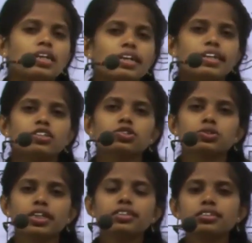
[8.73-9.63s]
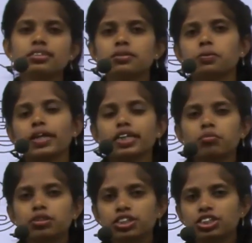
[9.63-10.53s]
Hello students, welcome
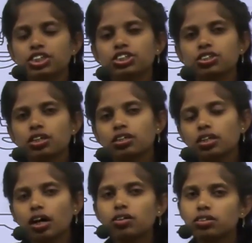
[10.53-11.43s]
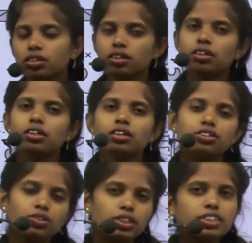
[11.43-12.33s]
to Education on Cloud. So
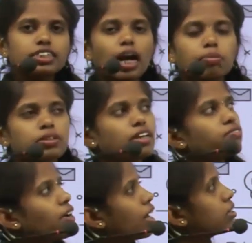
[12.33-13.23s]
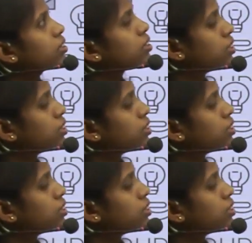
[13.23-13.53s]
in chapter 1,